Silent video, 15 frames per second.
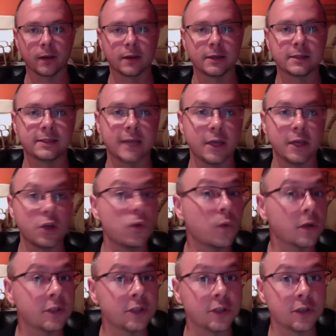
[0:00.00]
Say you want
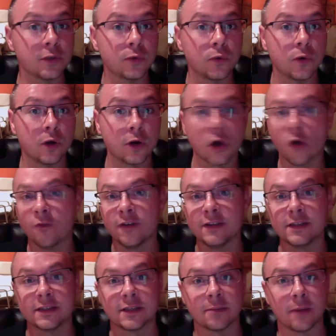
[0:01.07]
to go visit
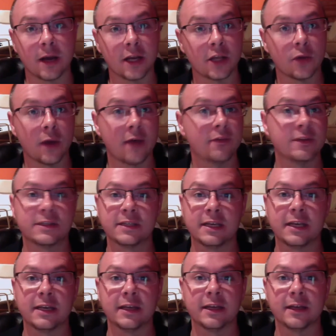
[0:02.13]
somebody you haven't seen
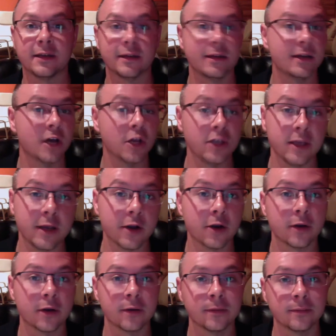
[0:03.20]
in a year.
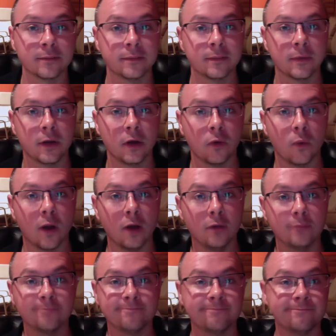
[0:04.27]
Well,
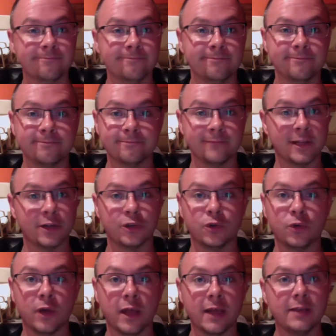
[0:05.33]
in 2
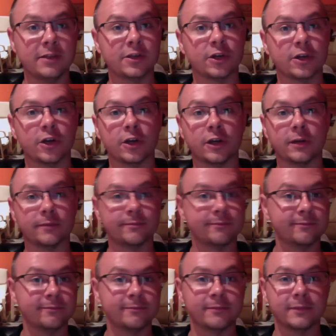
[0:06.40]
days, you're going to
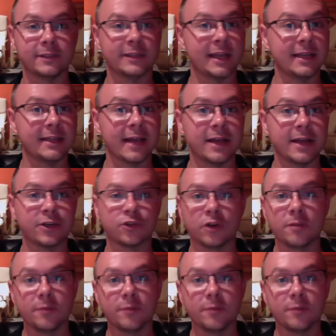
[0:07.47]
take that trip.